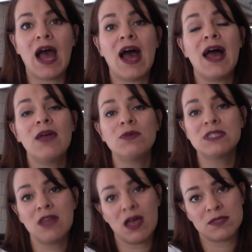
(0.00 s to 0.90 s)
I was
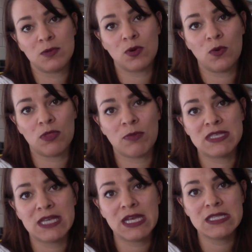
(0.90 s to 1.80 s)
in the hospital with my
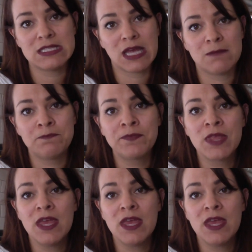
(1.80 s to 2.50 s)
second son,